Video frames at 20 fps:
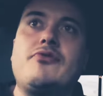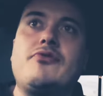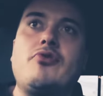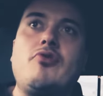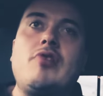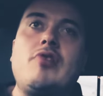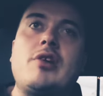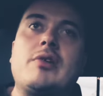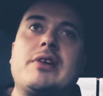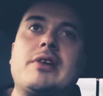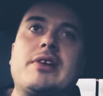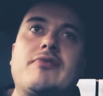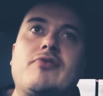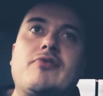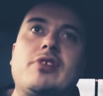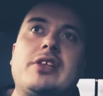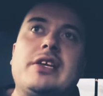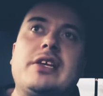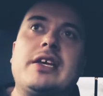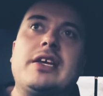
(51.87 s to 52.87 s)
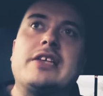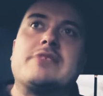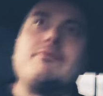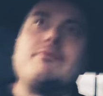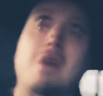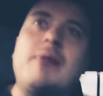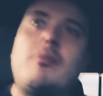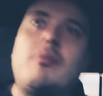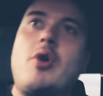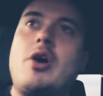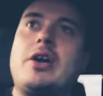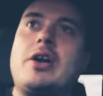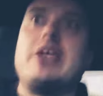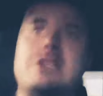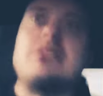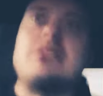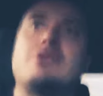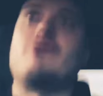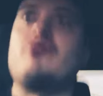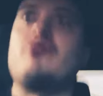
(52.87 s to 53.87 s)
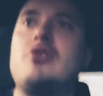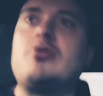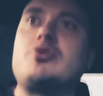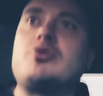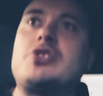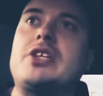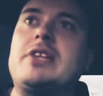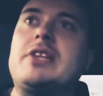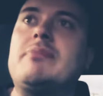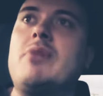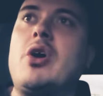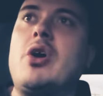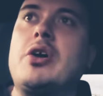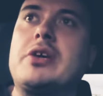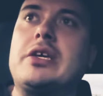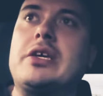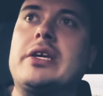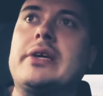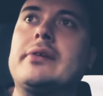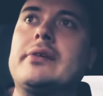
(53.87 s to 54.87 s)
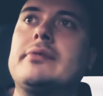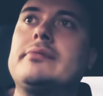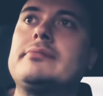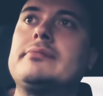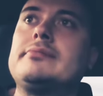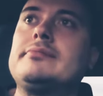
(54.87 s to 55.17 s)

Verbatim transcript: For real, it really is. My market is a real shitty market.